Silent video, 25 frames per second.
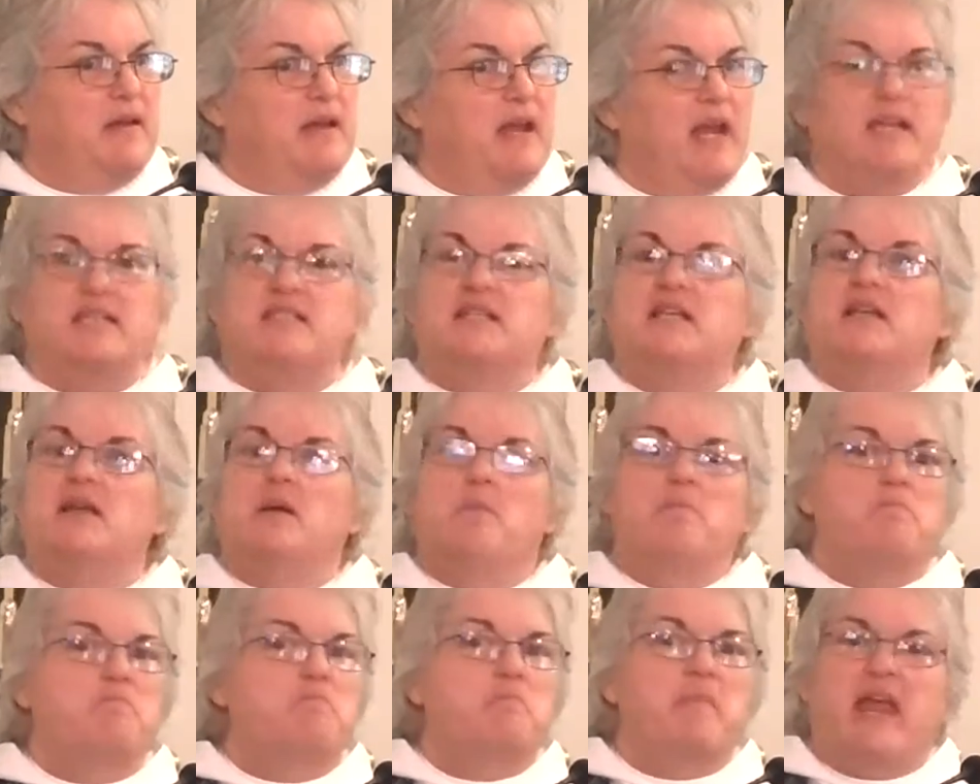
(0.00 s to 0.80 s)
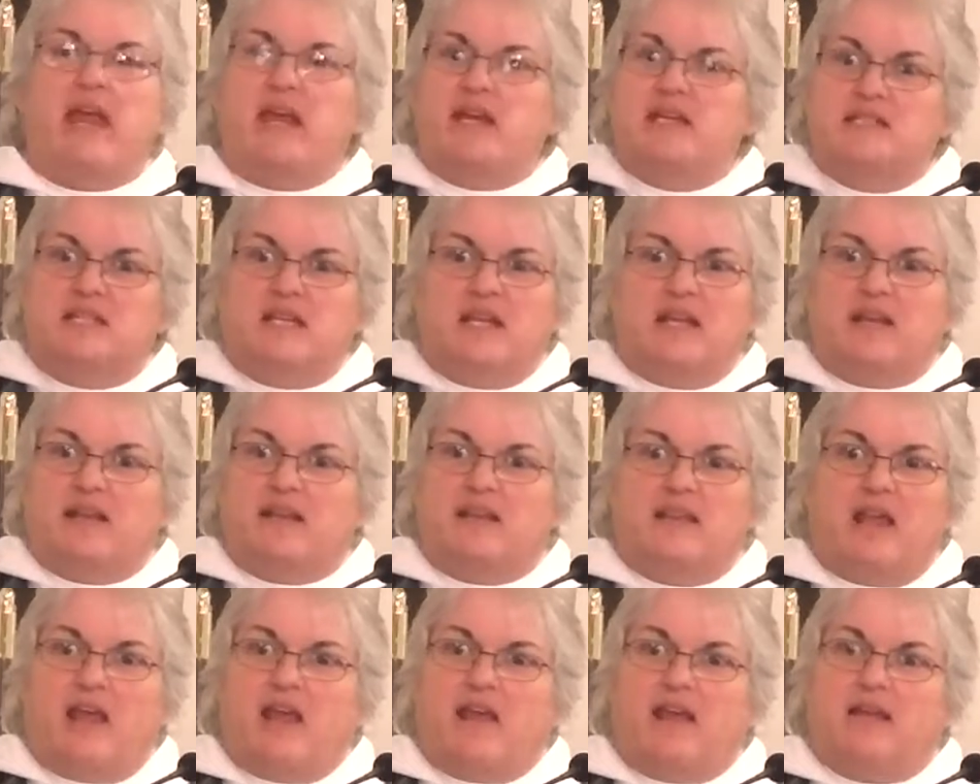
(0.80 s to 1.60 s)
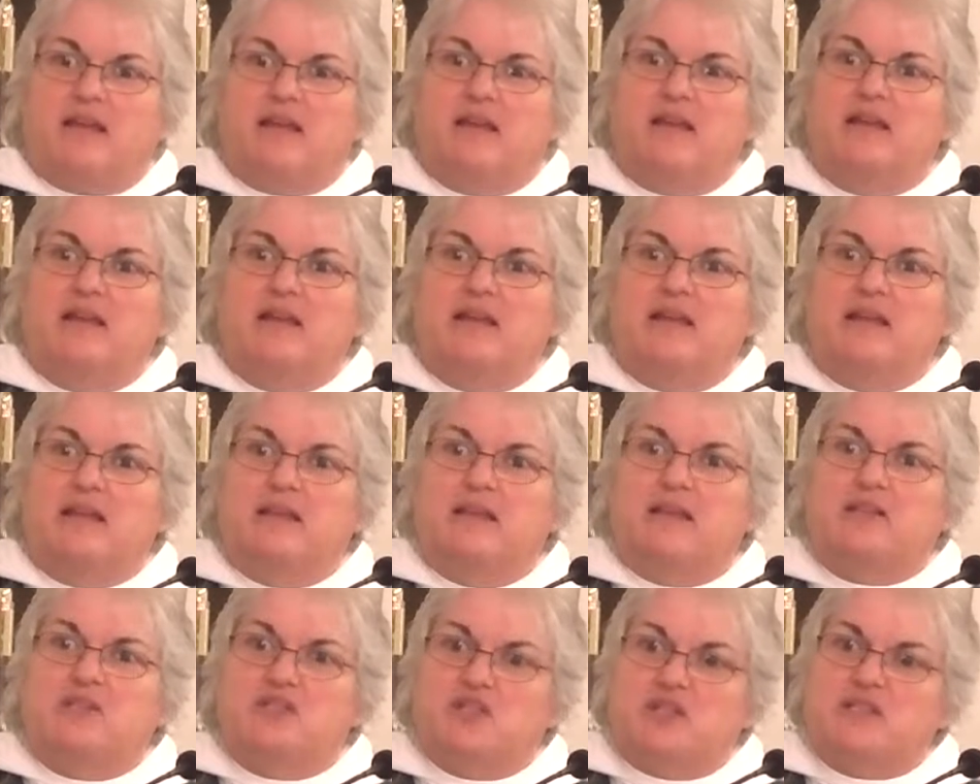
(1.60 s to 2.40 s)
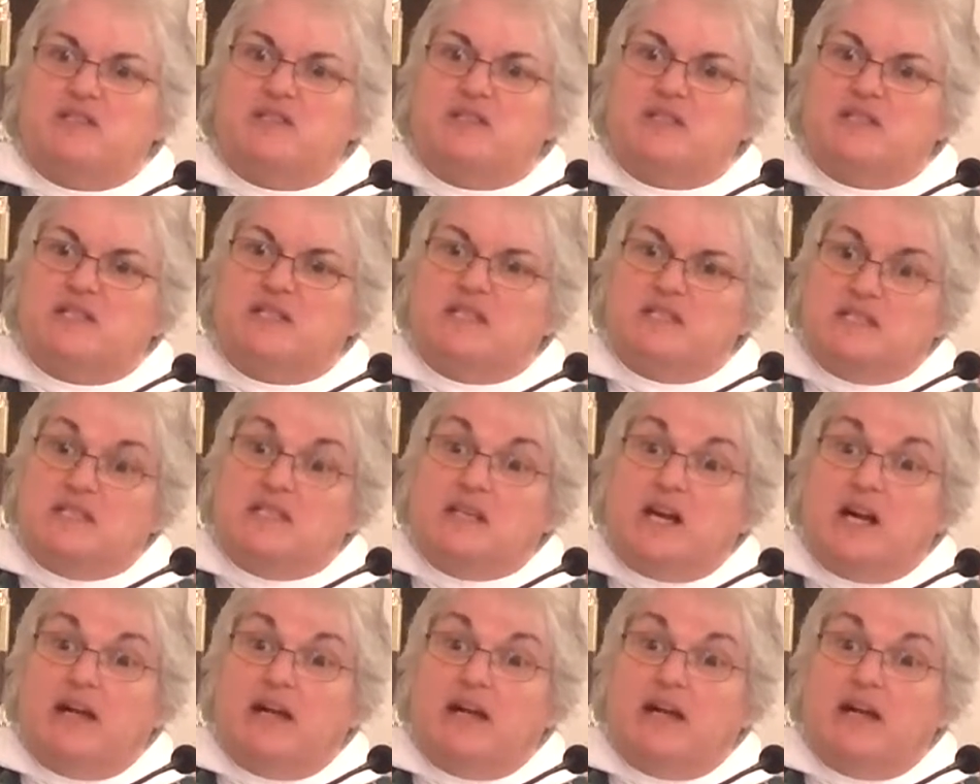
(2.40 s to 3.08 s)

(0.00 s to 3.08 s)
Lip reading: It's an amazing thing that Jesus has